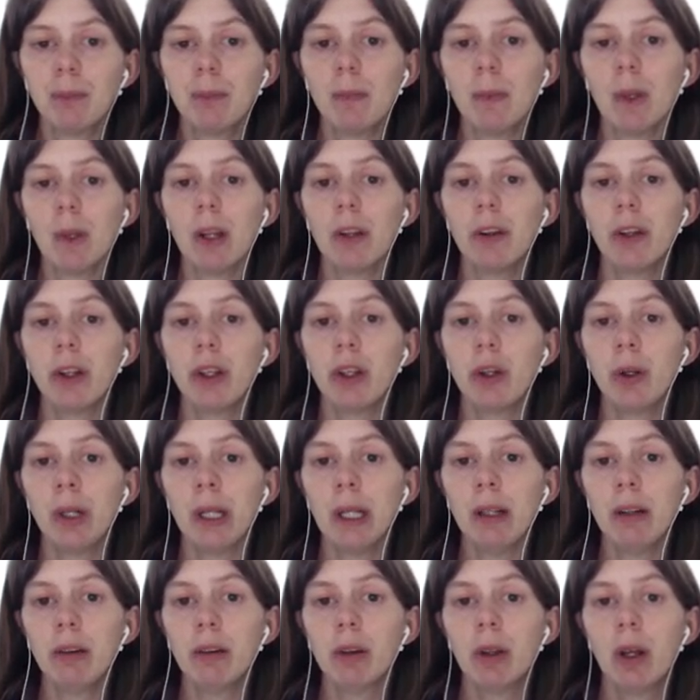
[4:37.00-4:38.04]
The
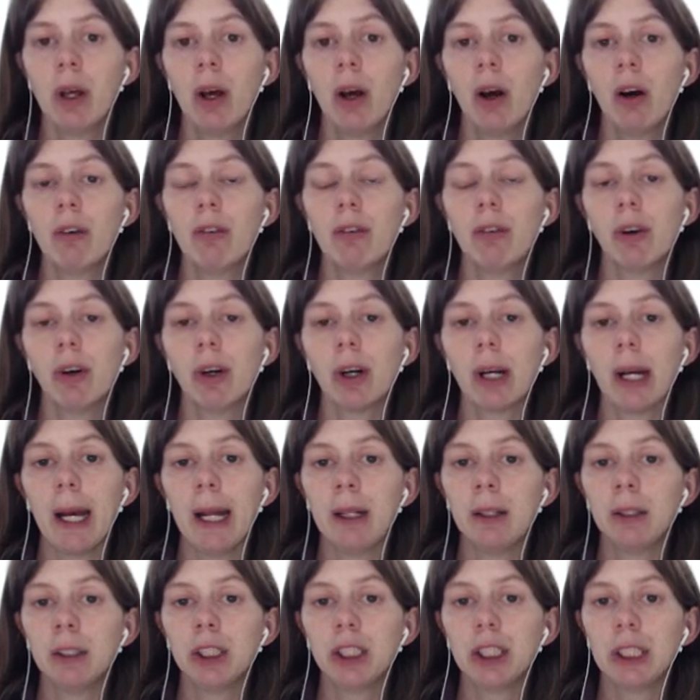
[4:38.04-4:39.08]
units for
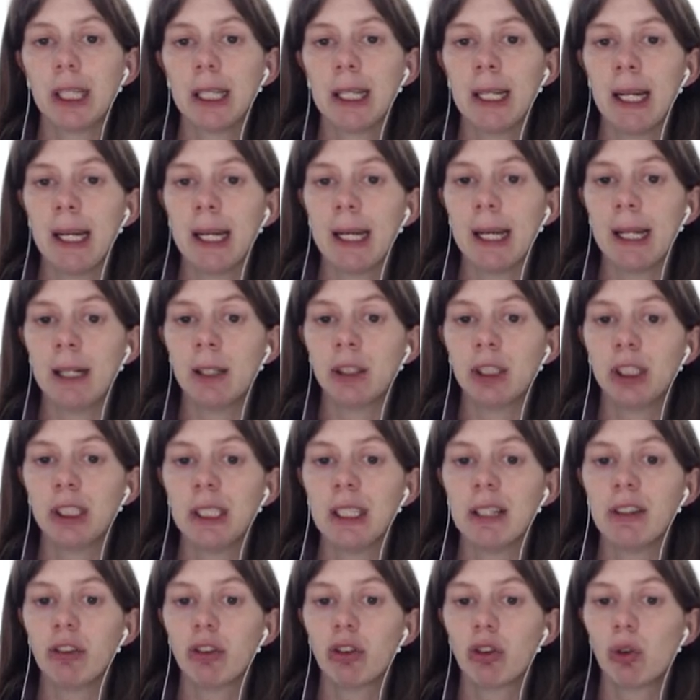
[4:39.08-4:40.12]
energy, kinetic energy
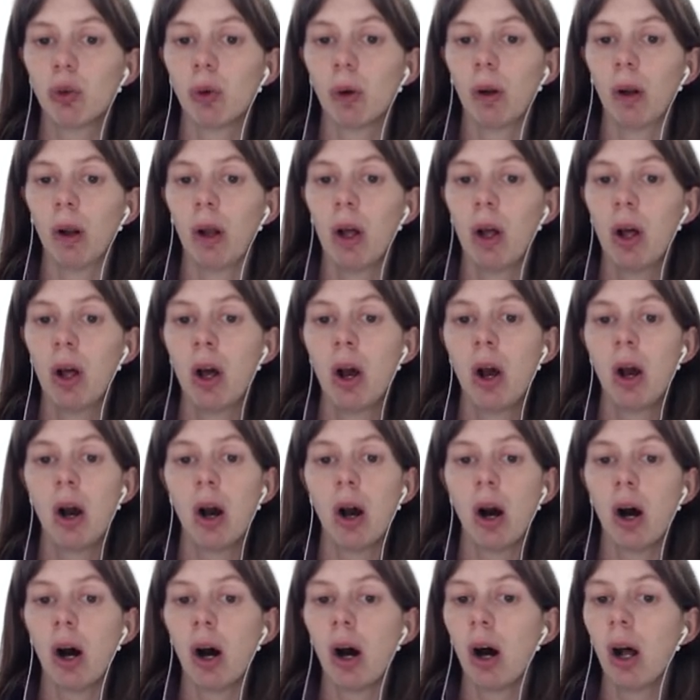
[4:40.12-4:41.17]
is joule.
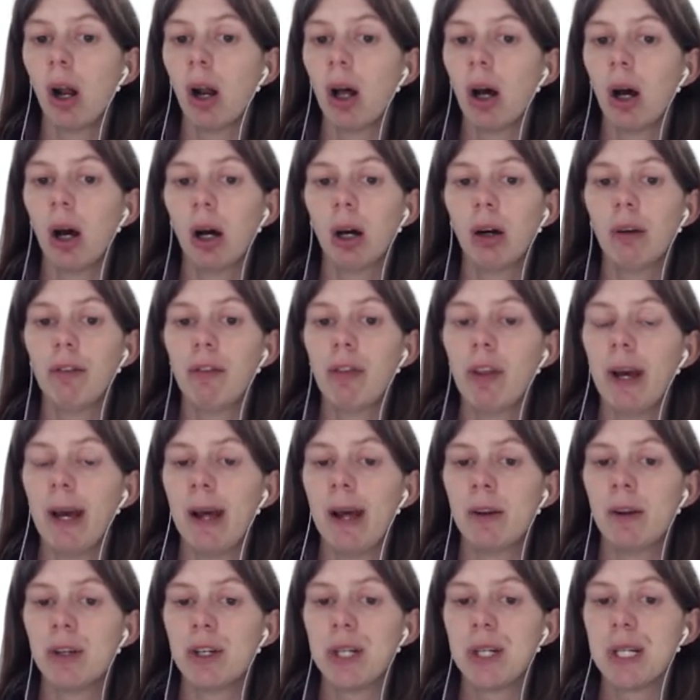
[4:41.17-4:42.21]
All of the
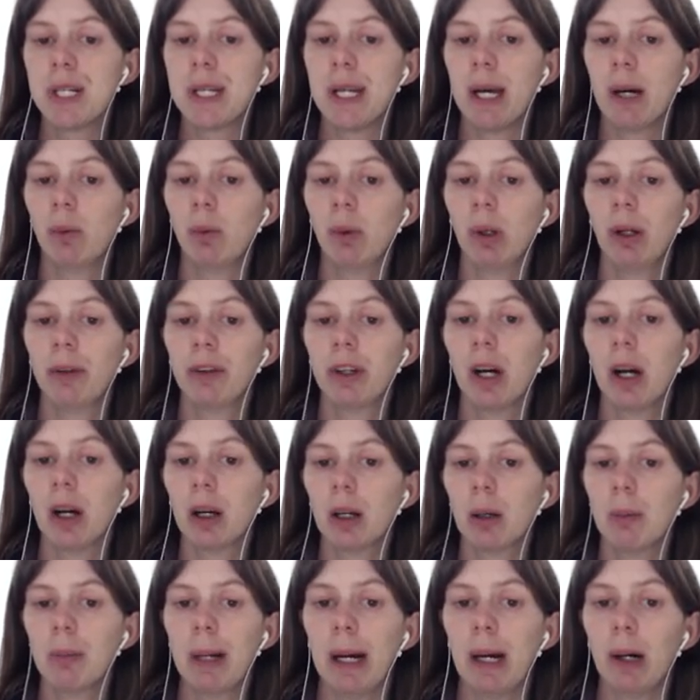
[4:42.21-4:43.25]
energies that we'll talk
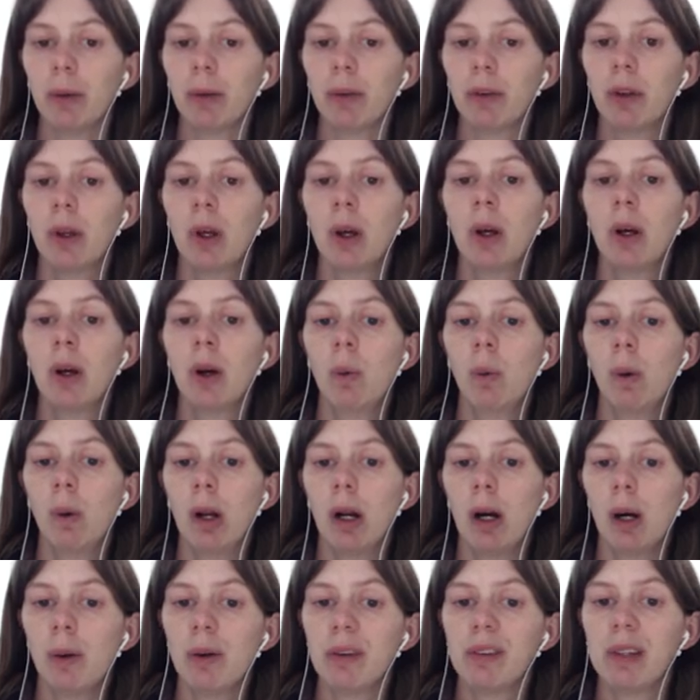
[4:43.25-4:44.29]
about will
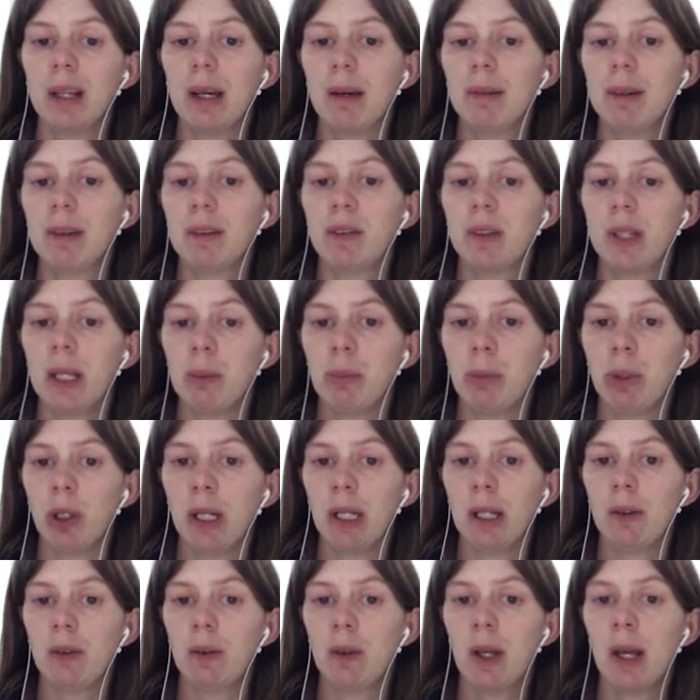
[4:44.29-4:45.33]
always have the same
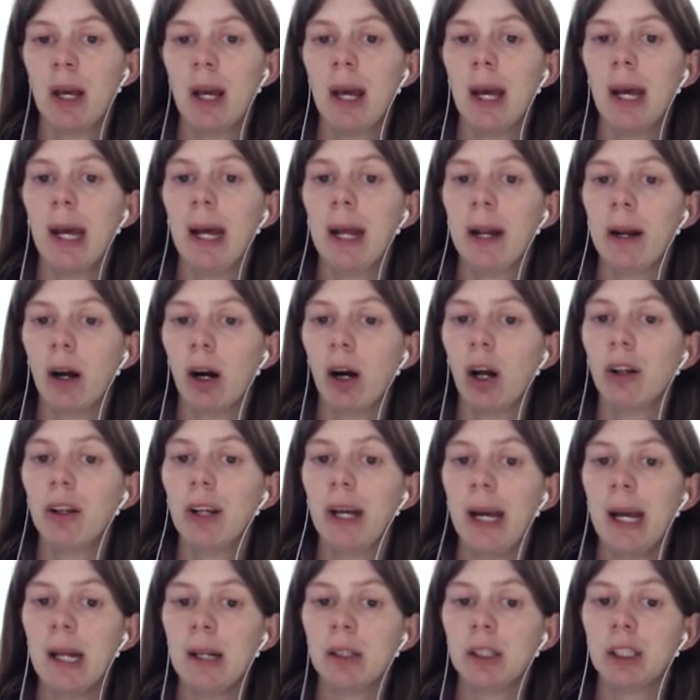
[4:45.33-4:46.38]
units, and all
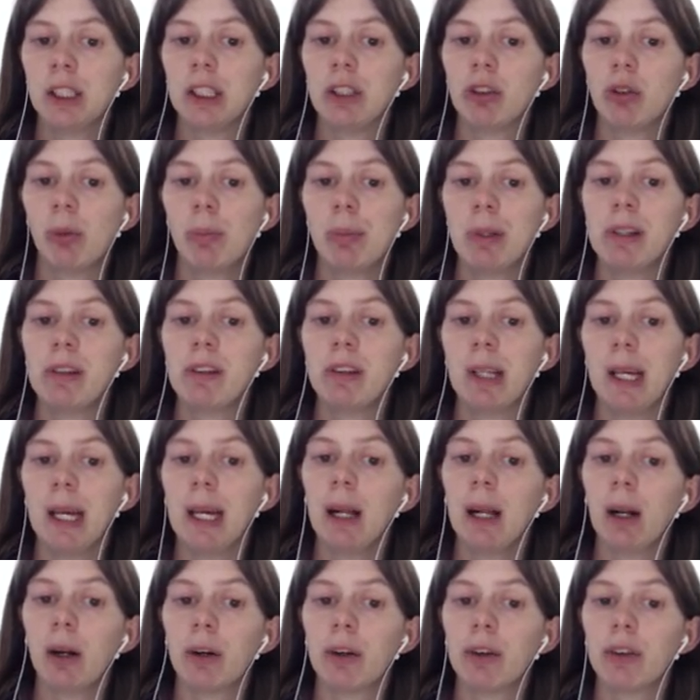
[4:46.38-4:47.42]
the energies will be
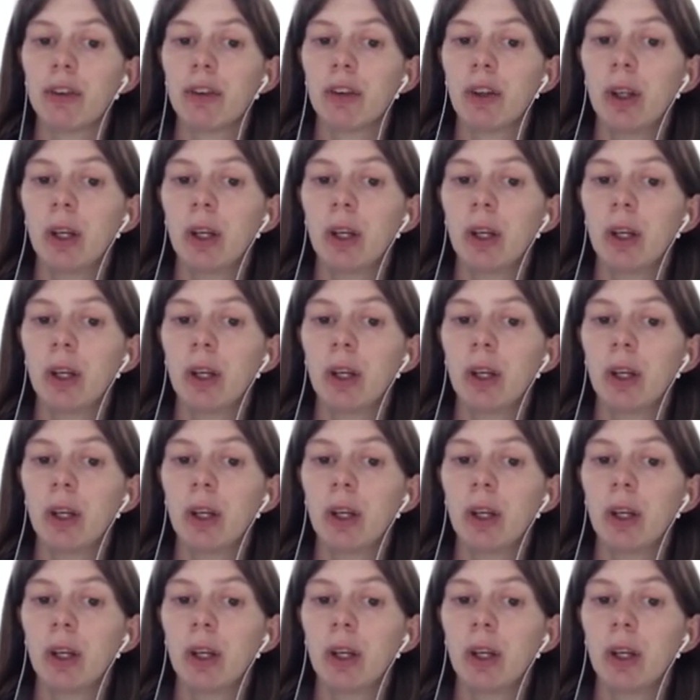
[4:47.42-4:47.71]
scalars.